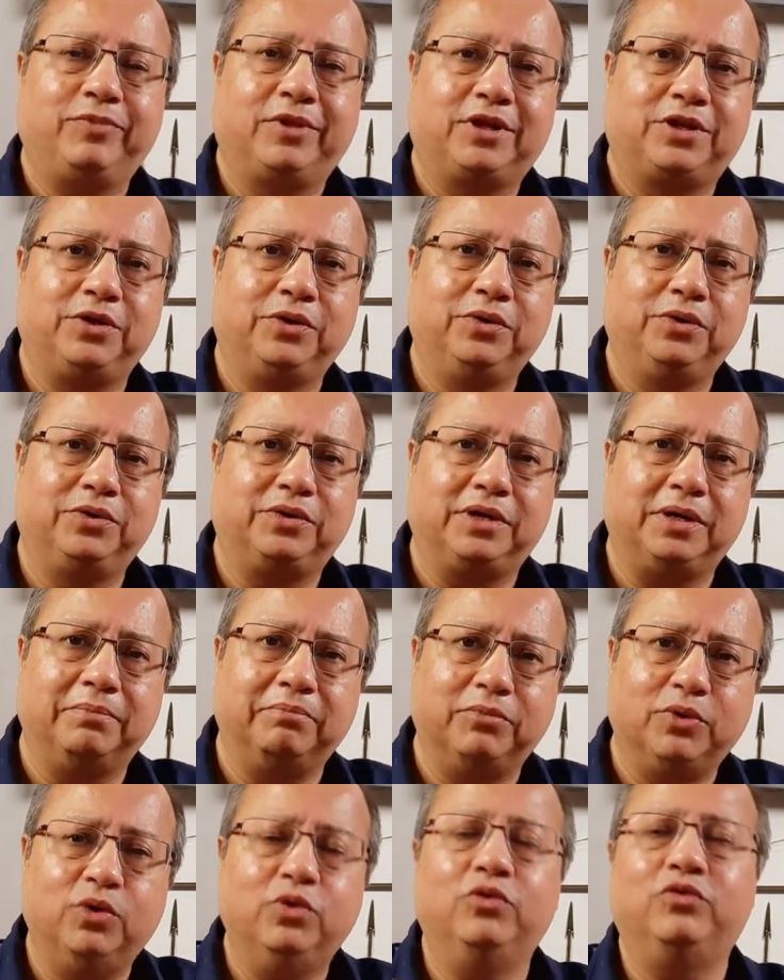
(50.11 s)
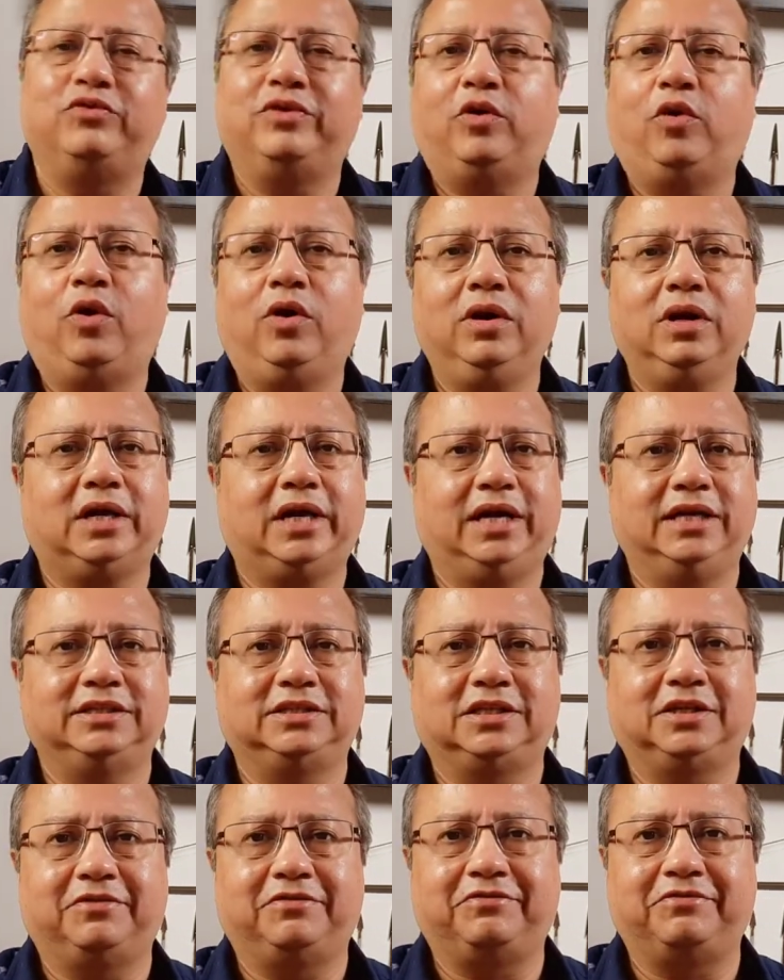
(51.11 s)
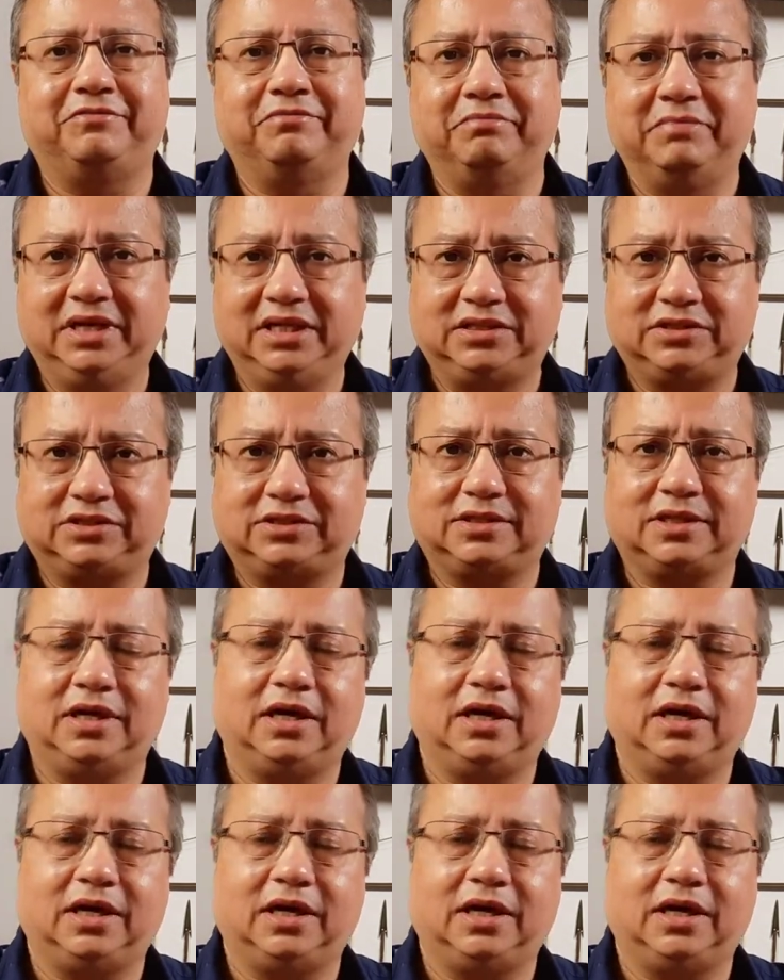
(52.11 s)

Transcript: to remove all kinds of myths